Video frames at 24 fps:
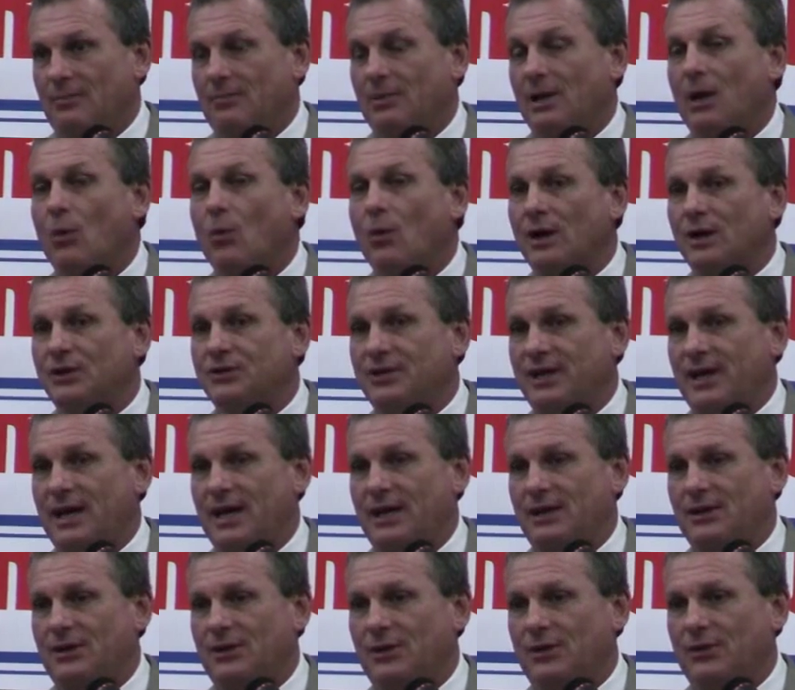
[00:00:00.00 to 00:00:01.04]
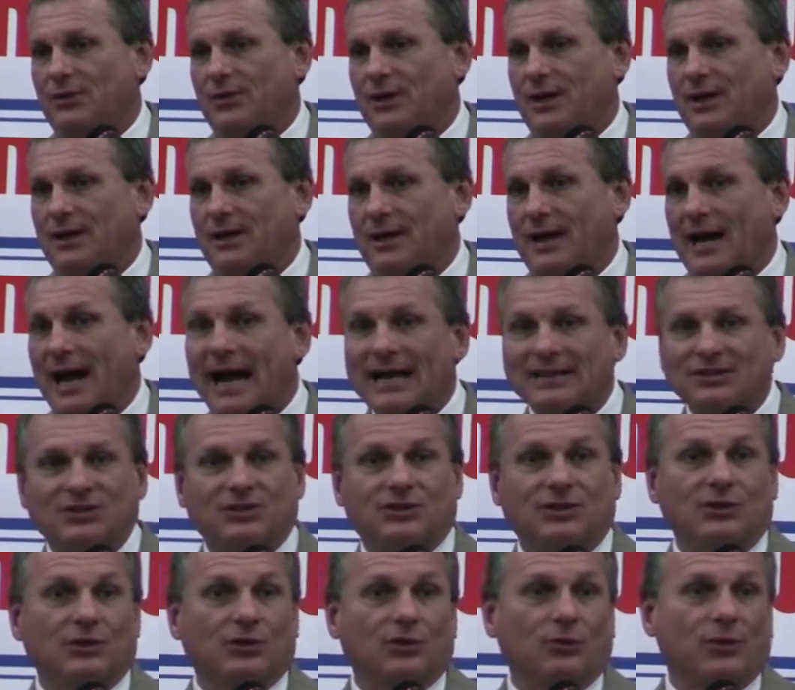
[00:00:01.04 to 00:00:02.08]
But I want to tell you that
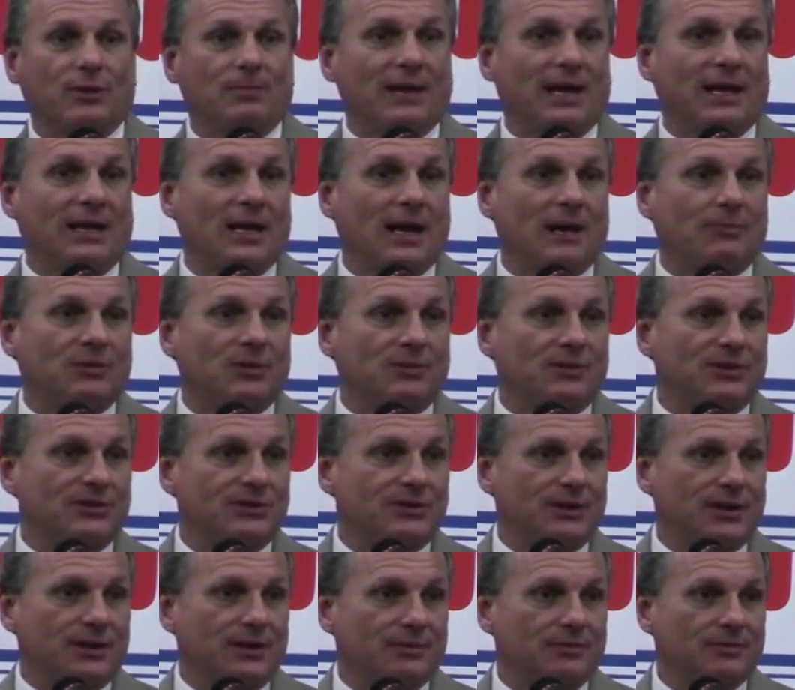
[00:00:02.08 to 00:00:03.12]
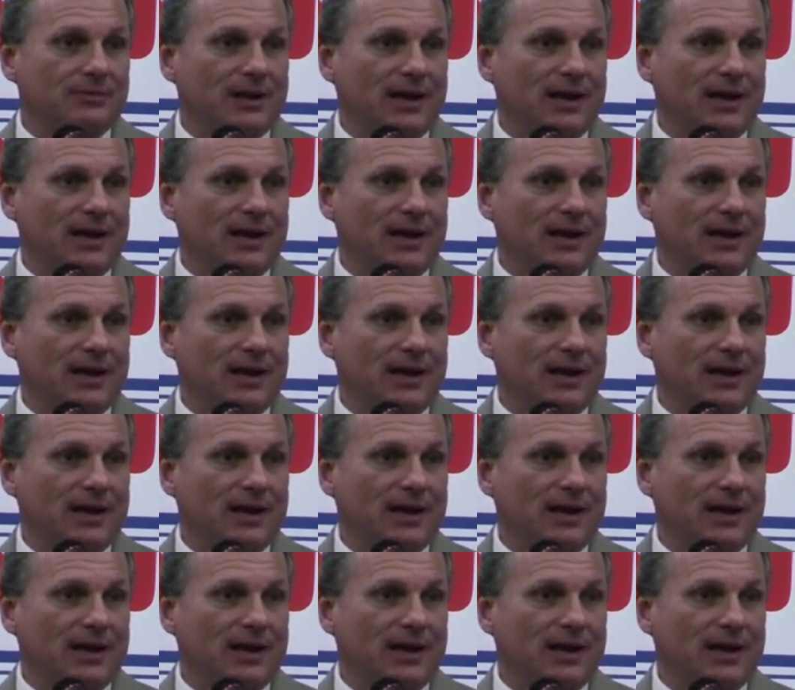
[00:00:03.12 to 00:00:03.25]
I still remain optimistic.